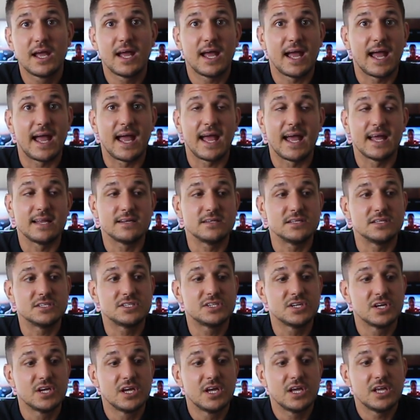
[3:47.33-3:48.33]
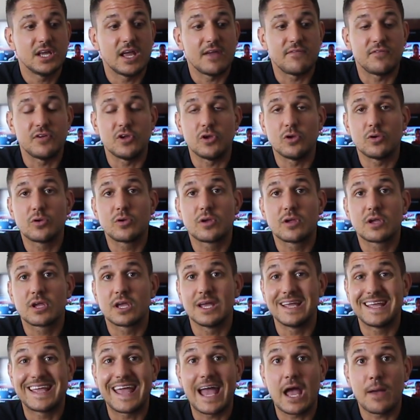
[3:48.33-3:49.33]
And if you
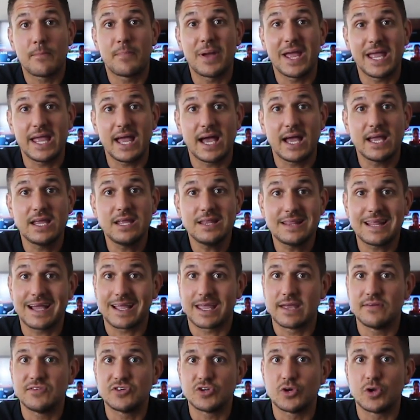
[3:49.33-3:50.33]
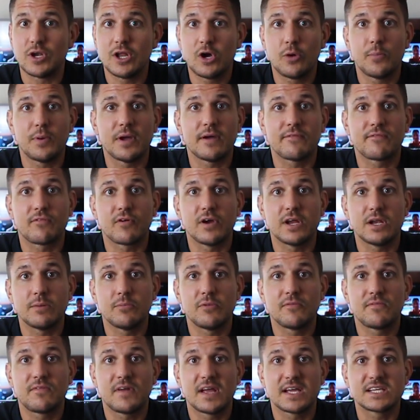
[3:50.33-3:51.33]
can get a P A, that gives you a little bit of freedom
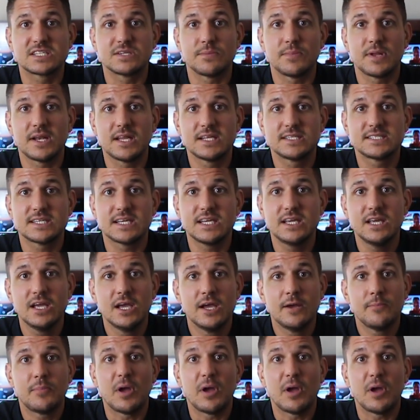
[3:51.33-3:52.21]
and flexibility.